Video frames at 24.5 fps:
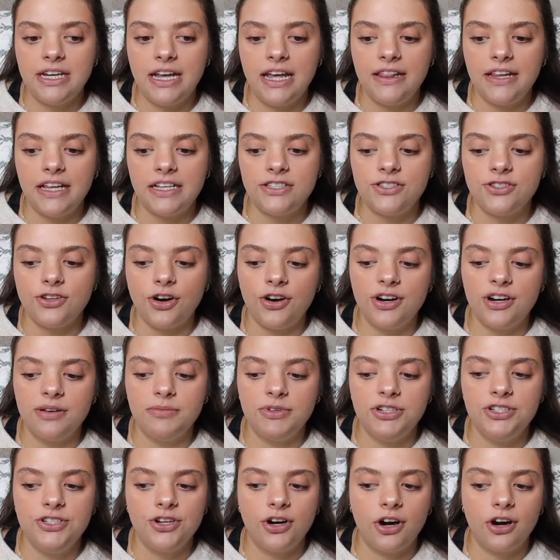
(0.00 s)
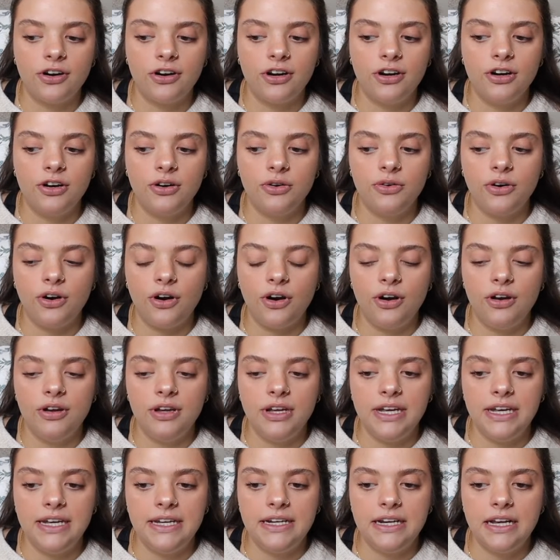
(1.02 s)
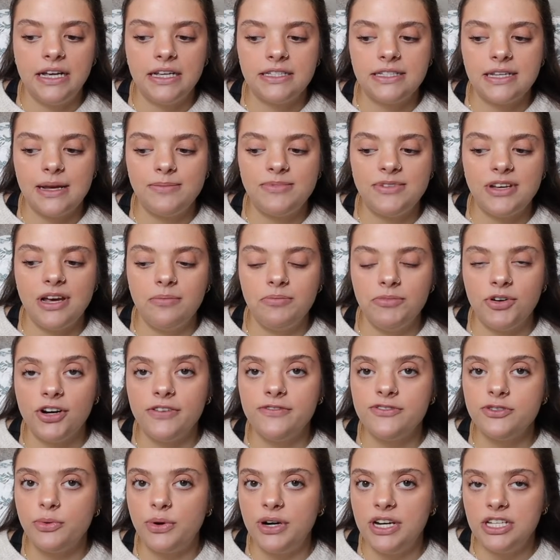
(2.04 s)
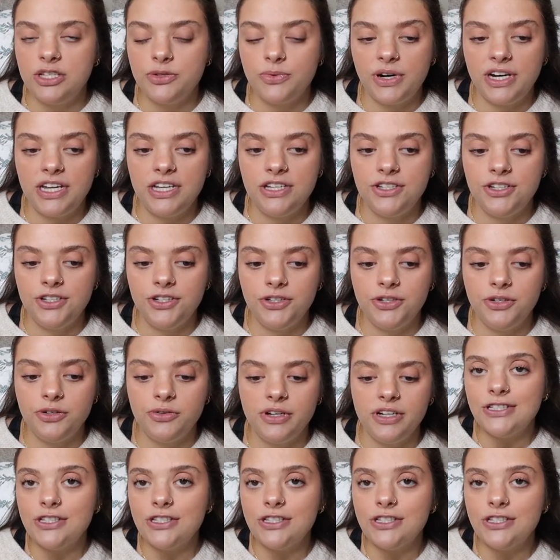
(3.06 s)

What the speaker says: and then started Mounjaro in September of 2022.